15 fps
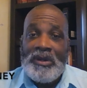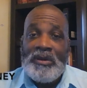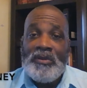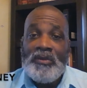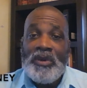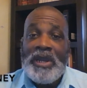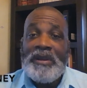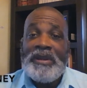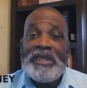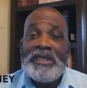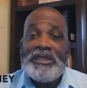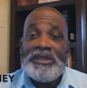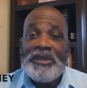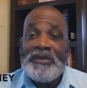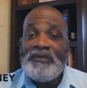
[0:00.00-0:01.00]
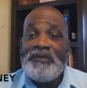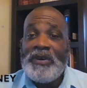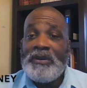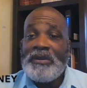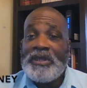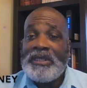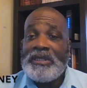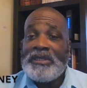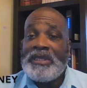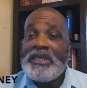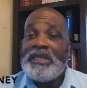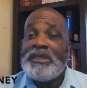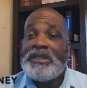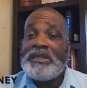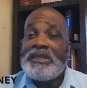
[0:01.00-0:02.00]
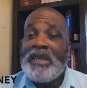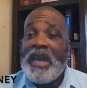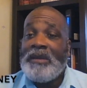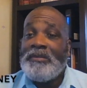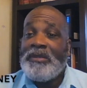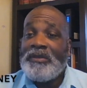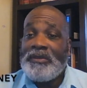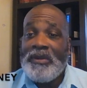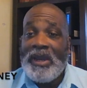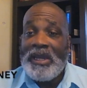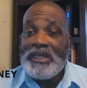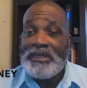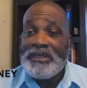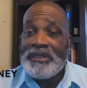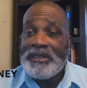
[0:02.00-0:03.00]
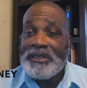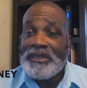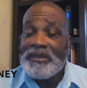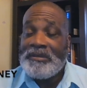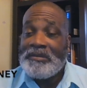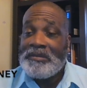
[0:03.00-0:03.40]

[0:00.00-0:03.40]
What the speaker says: Where is your focus in the time of crisis?